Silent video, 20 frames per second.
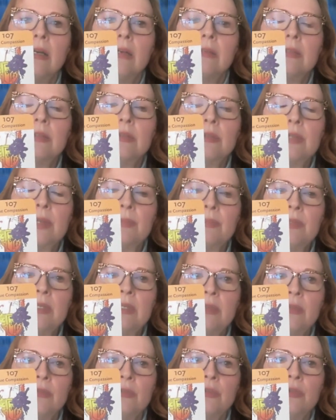stepped
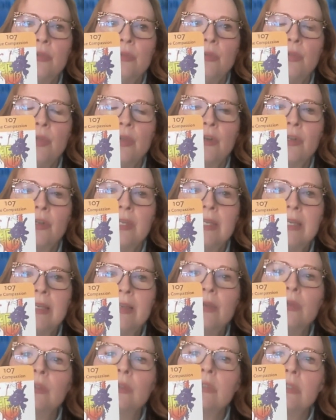into their
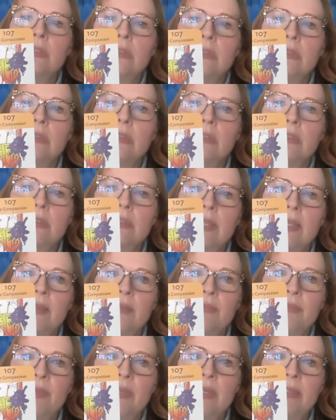healed state
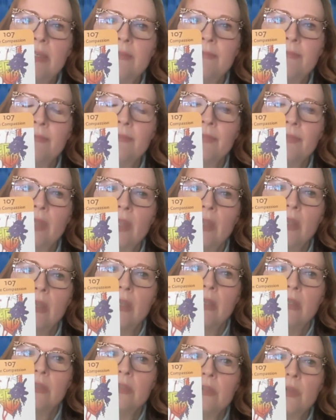of being,
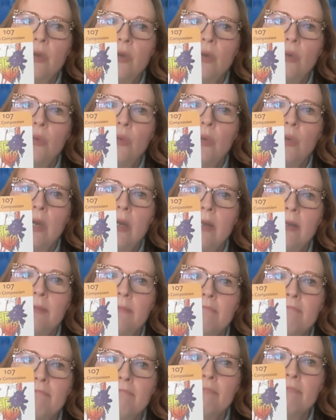
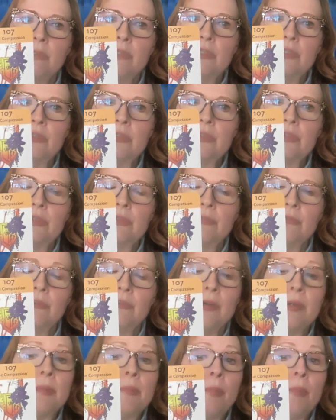so which is
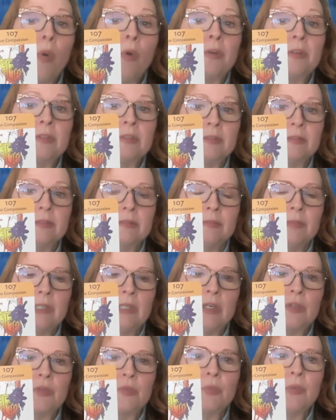very important
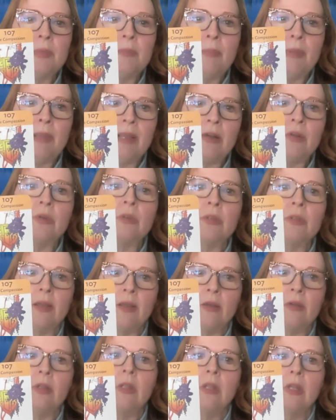because we
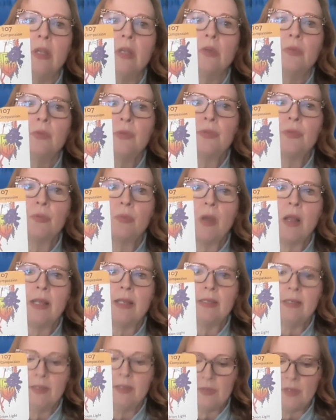parallel with
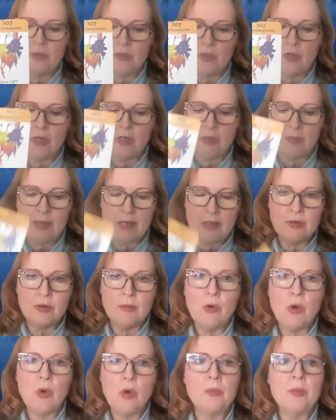Orion, as I'll talk about in a
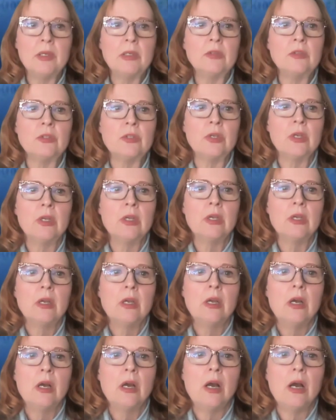moment.
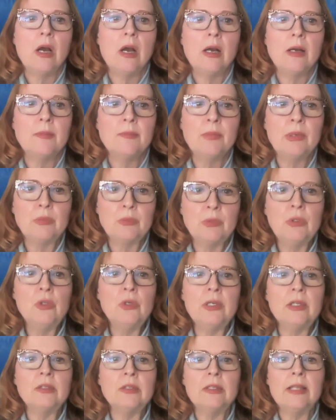But we'll
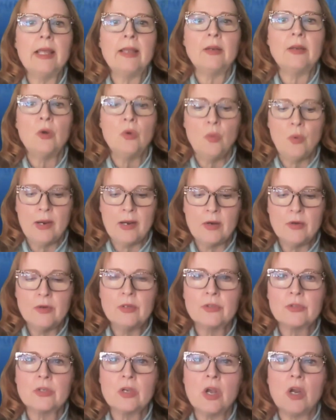look at that
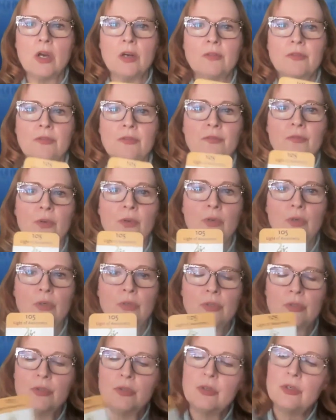awareness card
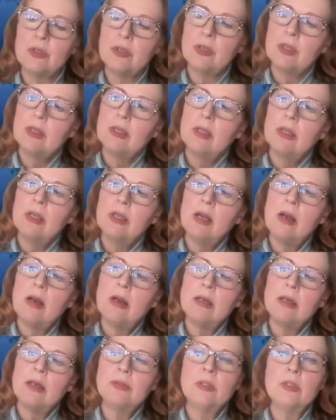first,
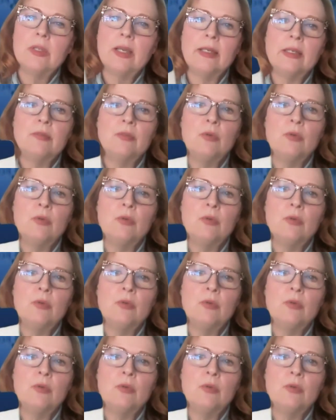the light of